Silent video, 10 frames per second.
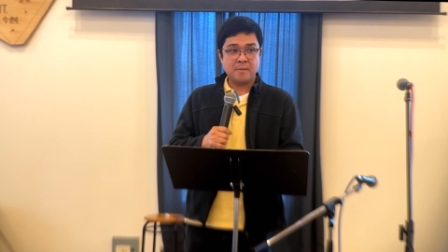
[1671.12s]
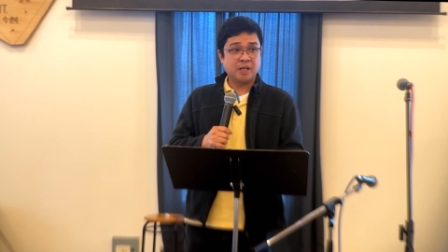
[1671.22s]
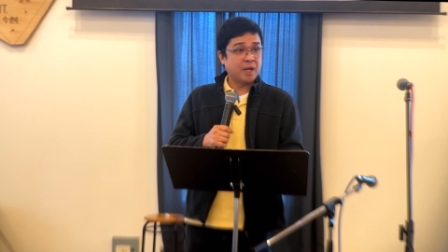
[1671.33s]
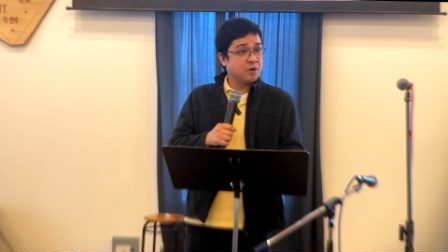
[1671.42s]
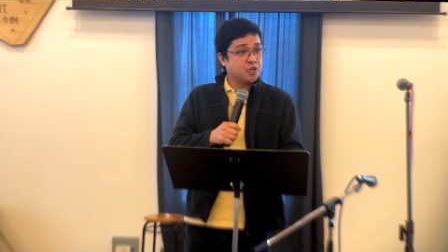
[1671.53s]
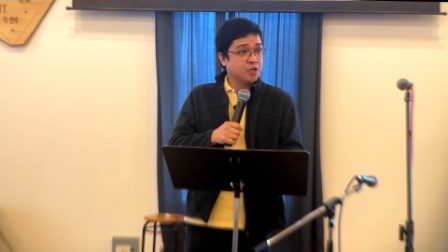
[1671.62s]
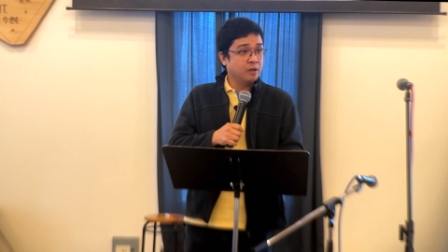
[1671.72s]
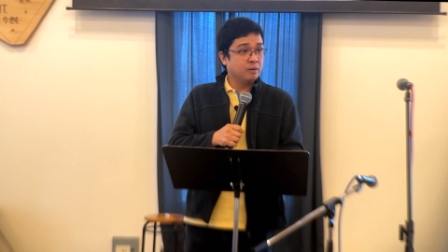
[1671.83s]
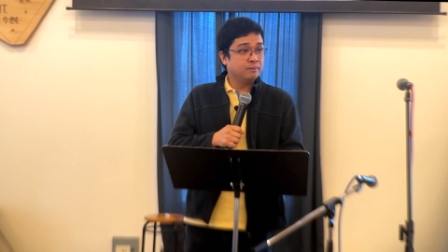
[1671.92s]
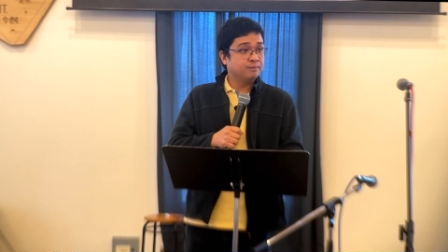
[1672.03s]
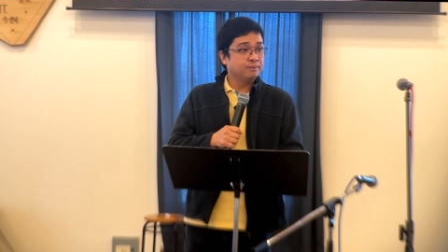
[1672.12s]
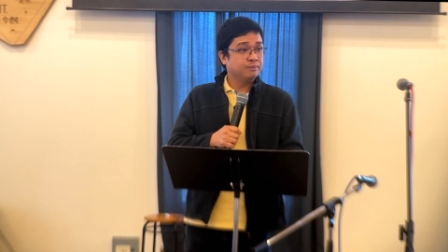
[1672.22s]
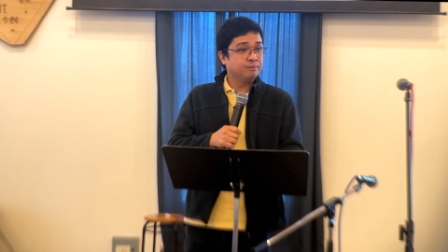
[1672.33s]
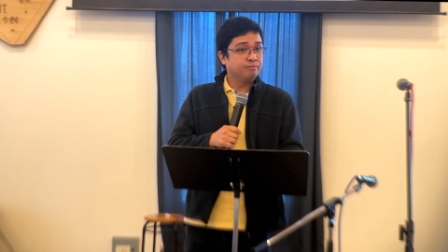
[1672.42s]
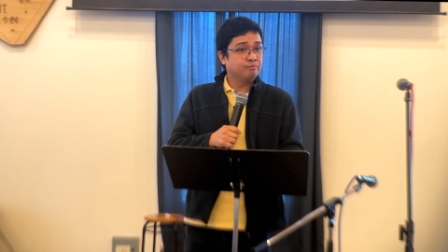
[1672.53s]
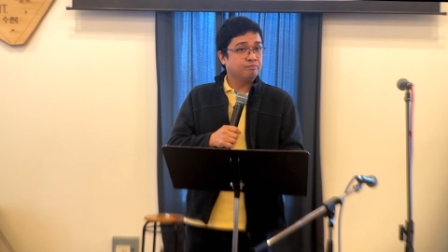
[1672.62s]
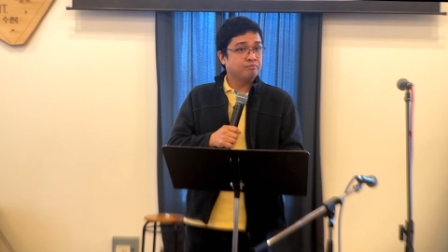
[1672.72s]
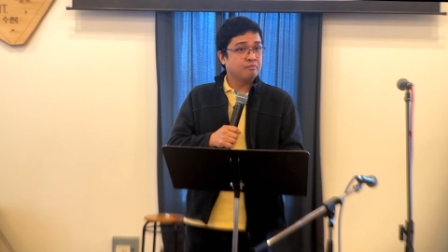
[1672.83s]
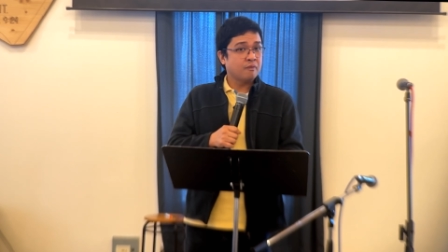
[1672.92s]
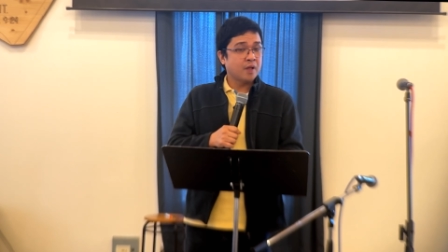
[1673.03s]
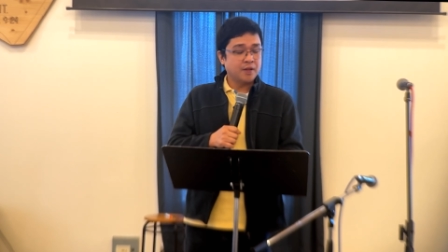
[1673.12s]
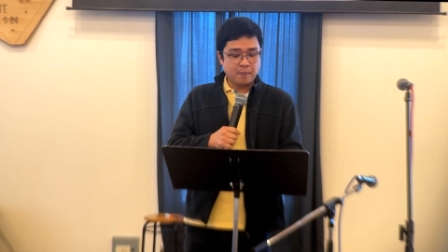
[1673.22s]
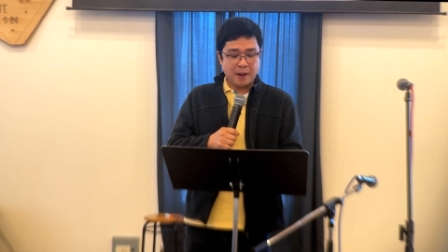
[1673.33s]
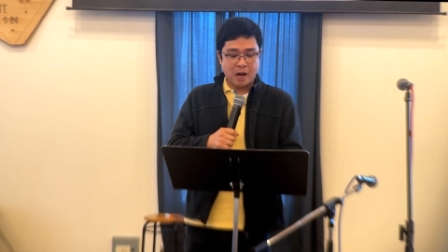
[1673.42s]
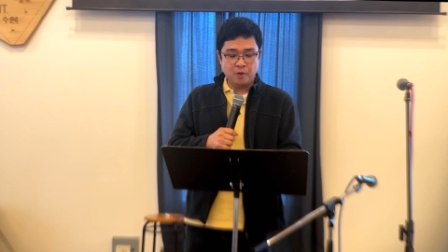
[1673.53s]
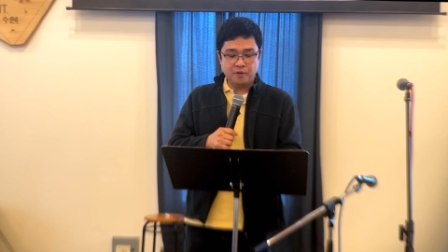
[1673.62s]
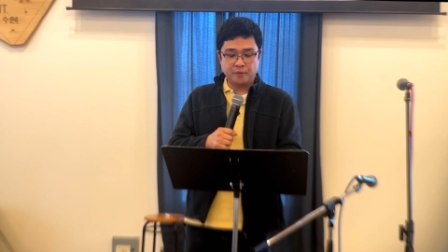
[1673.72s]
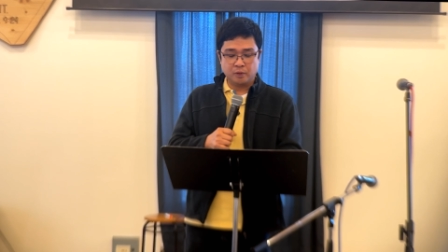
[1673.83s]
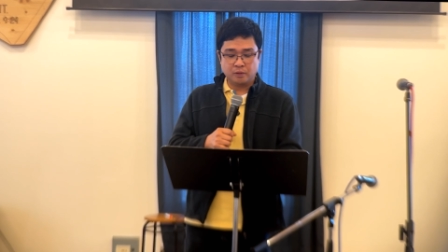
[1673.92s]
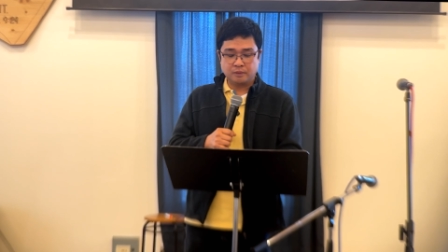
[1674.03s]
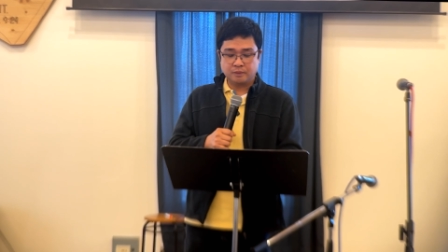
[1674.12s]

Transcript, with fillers: They're eternal, they're powerful.